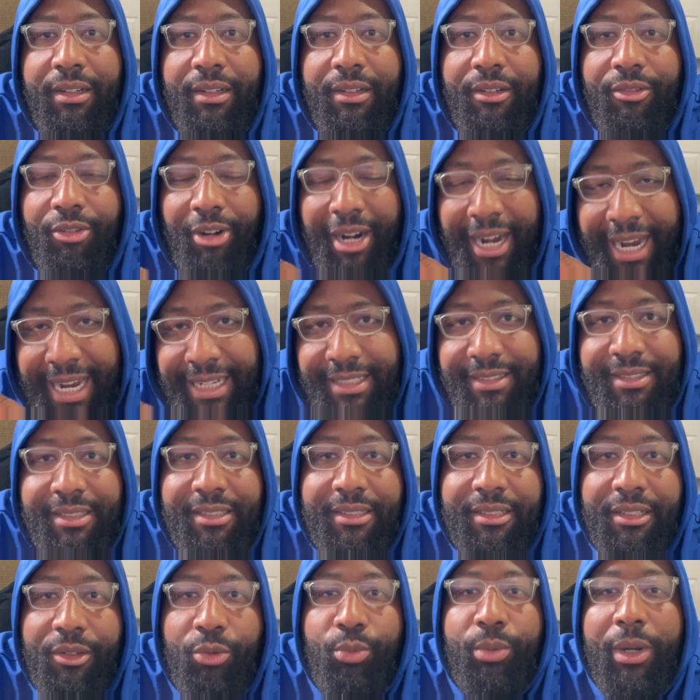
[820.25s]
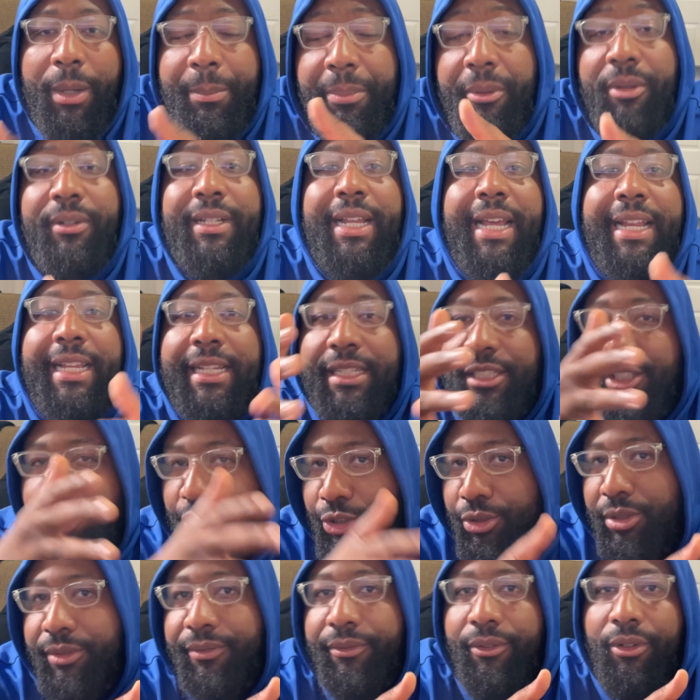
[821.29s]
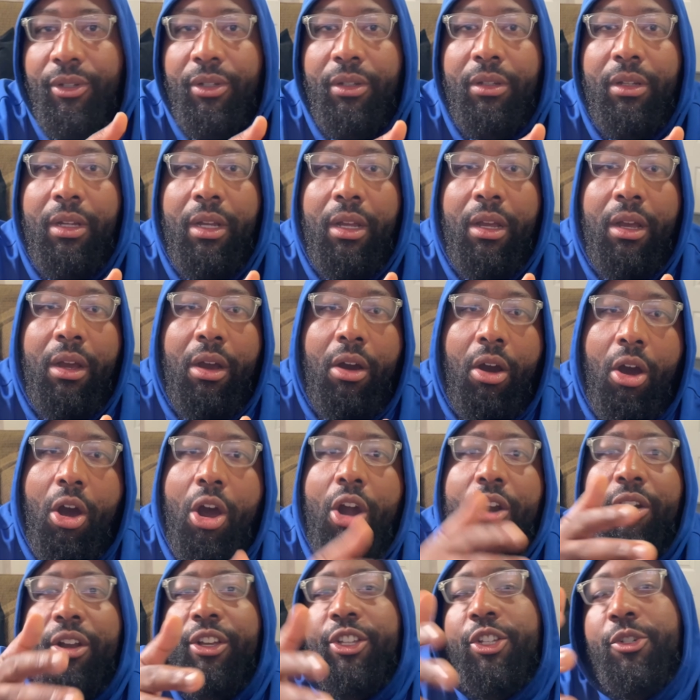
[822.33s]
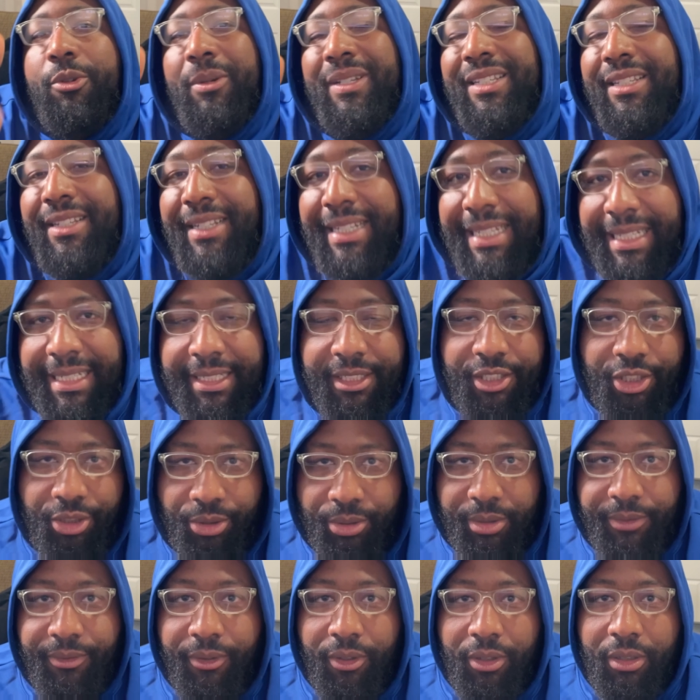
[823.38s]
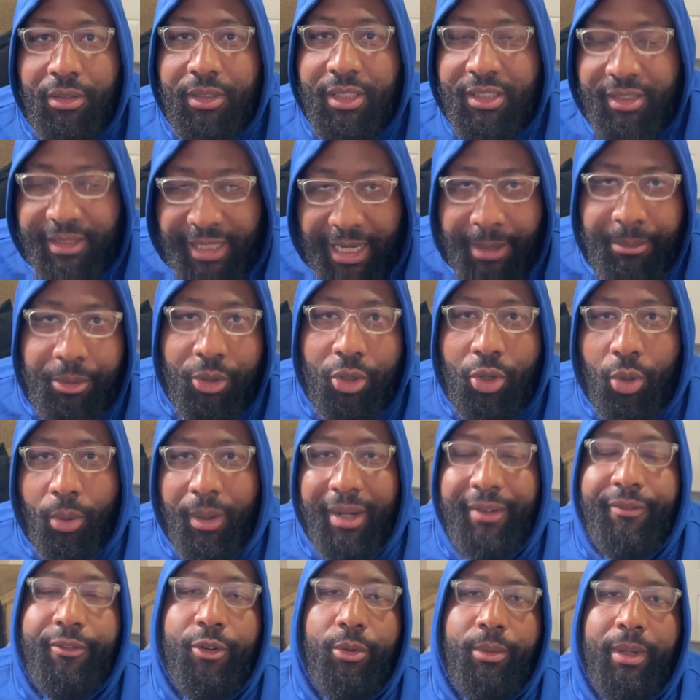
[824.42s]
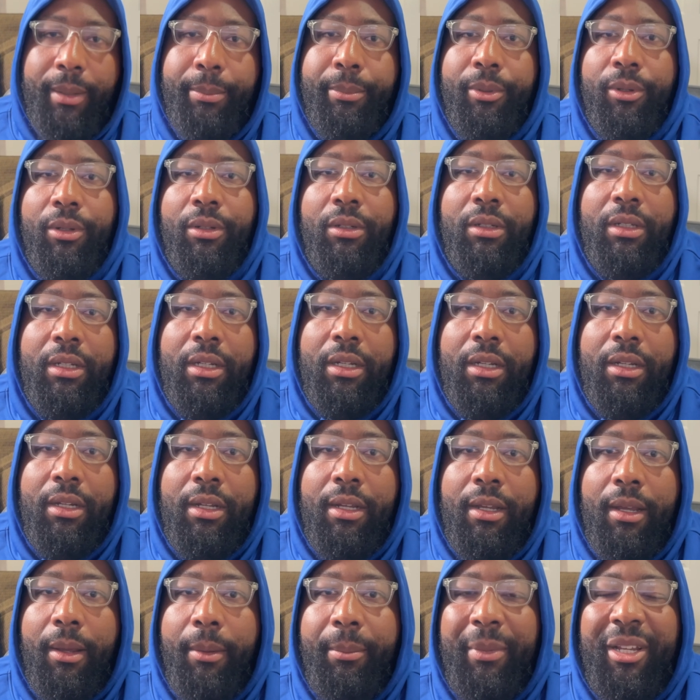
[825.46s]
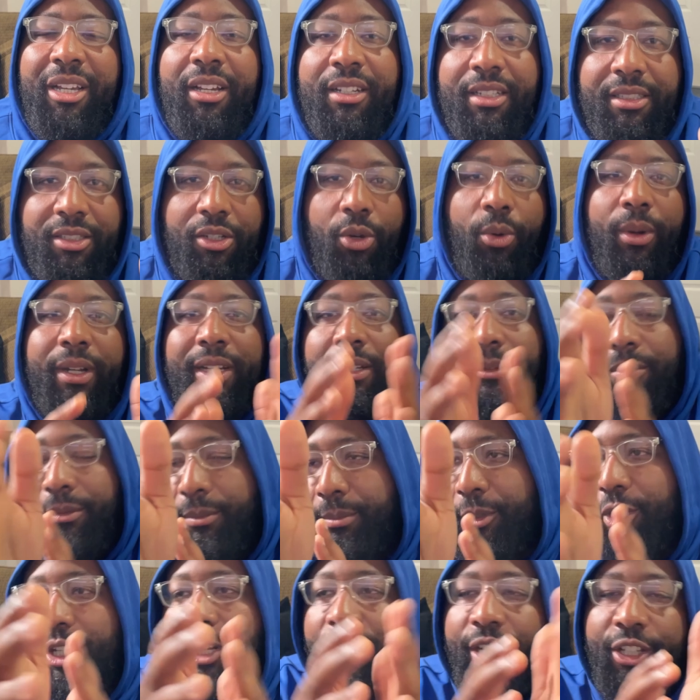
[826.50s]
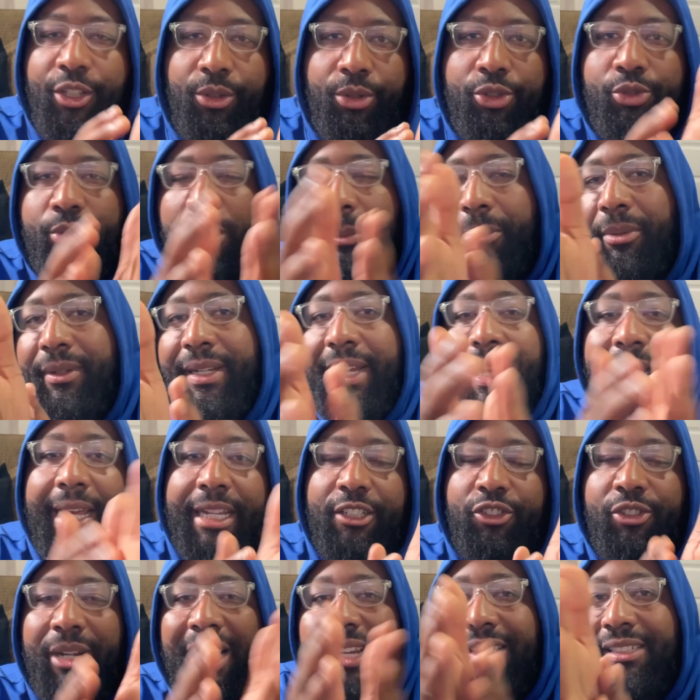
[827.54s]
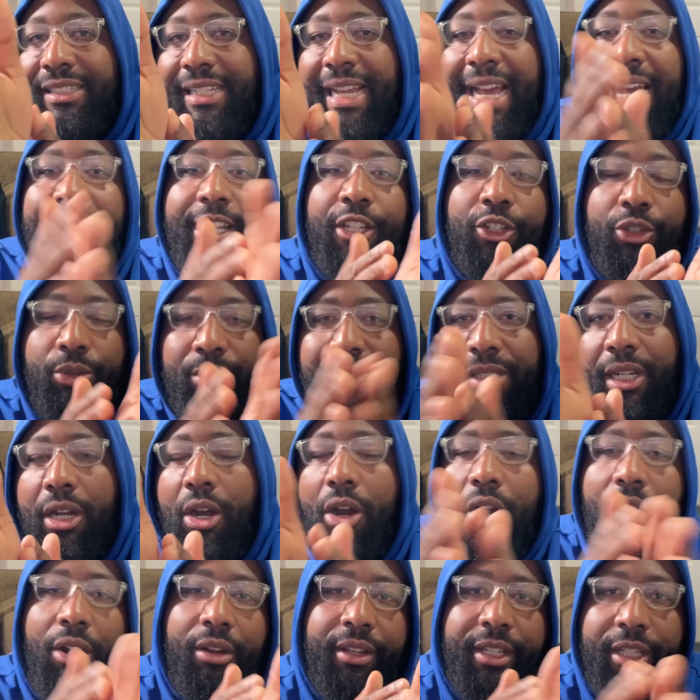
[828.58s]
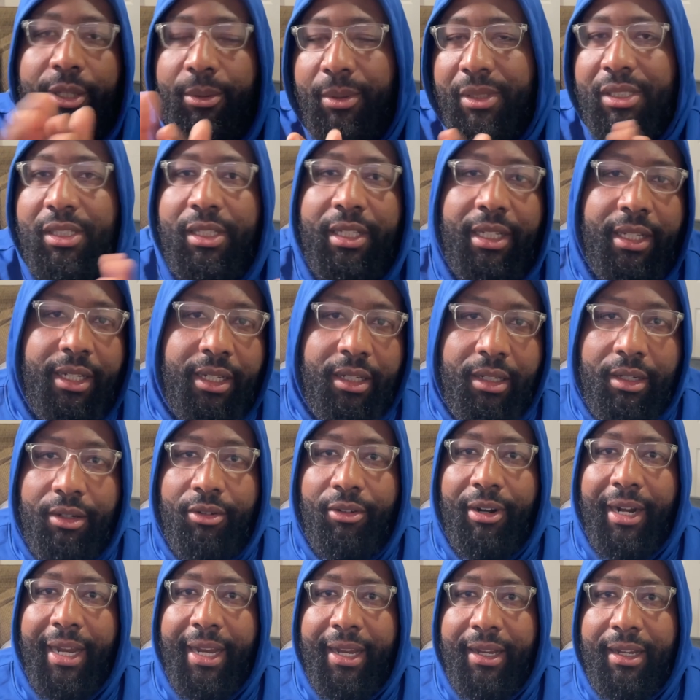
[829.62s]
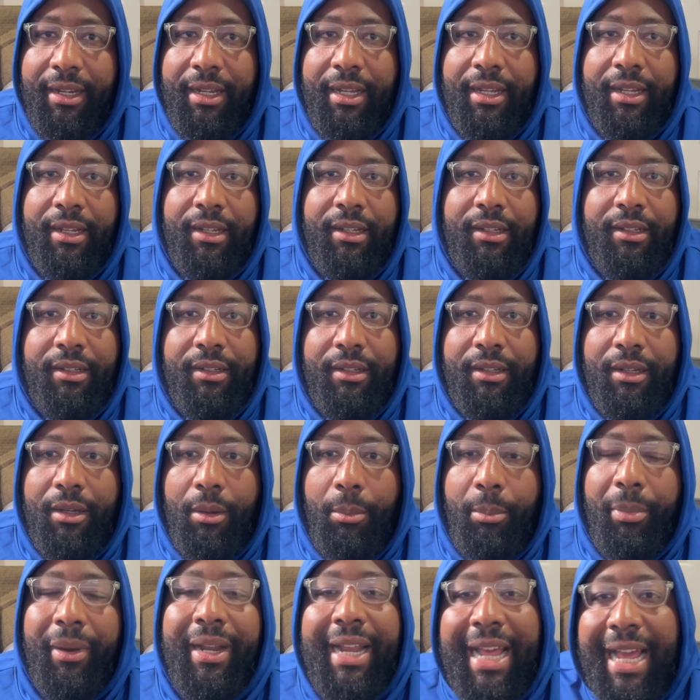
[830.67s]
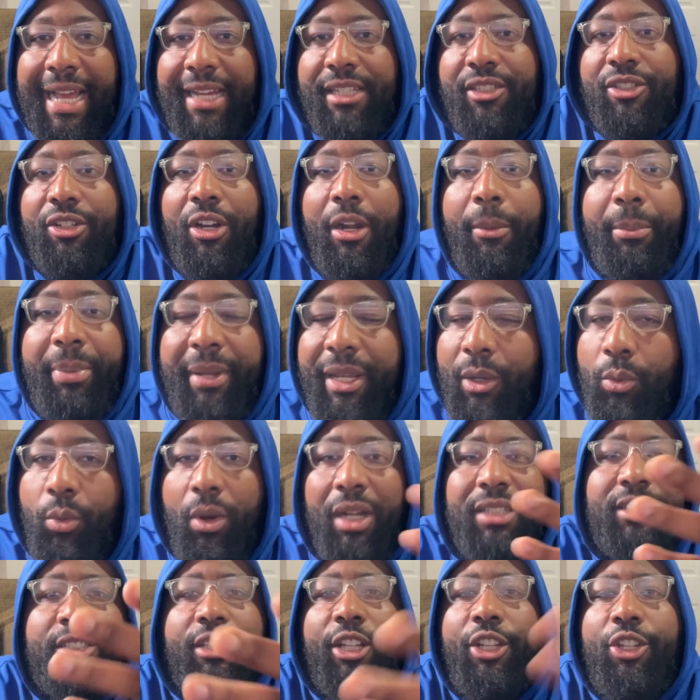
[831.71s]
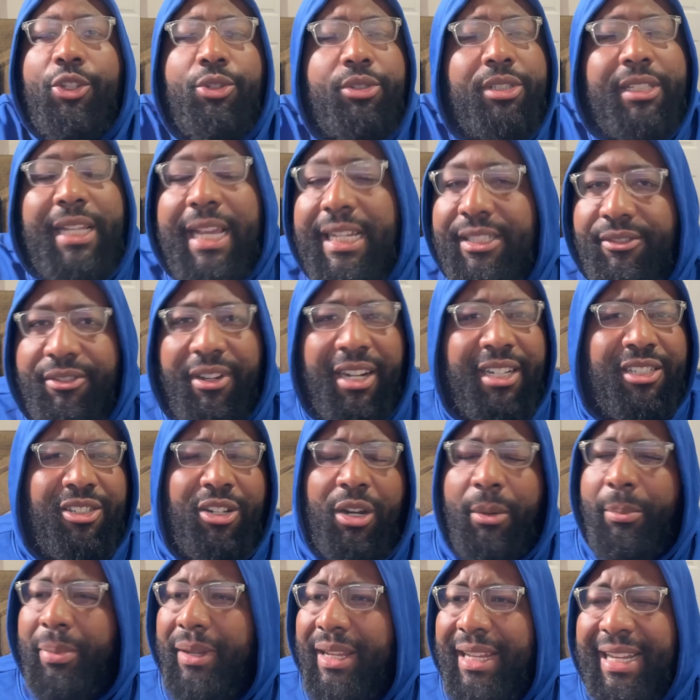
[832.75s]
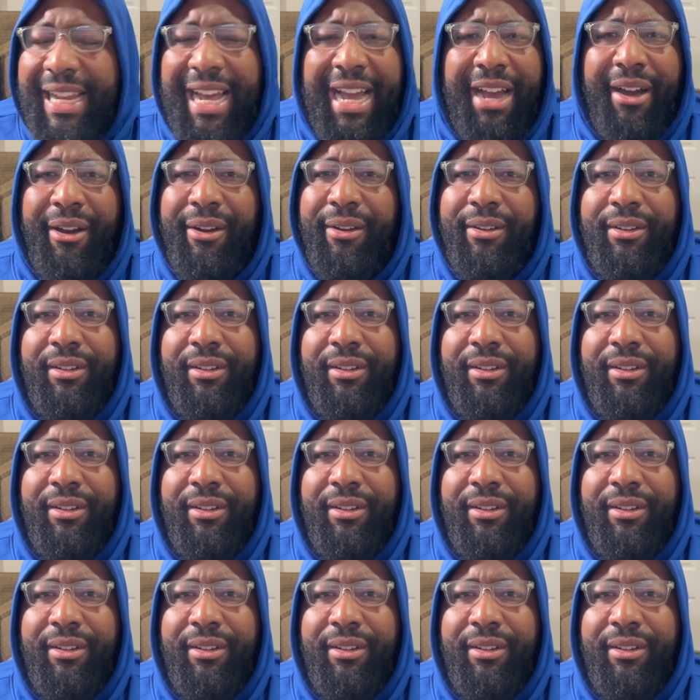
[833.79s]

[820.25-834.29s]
right? RippleNet is useful. RLUSD is useful, the stable coin for Ripple, because they're going to use RippleNet and transact using RLUSD, right? But XRP, what's the use case for XRP now?